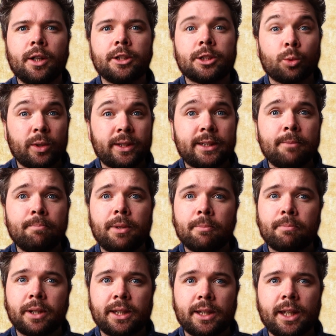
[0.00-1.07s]
So we simply
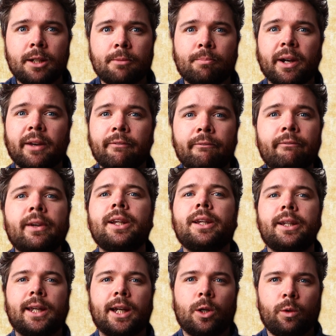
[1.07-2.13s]
begin by
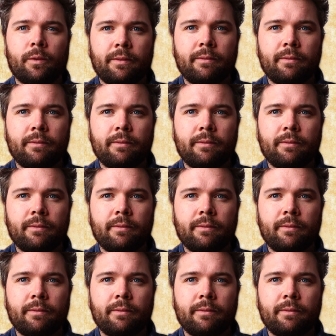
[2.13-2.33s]
filling out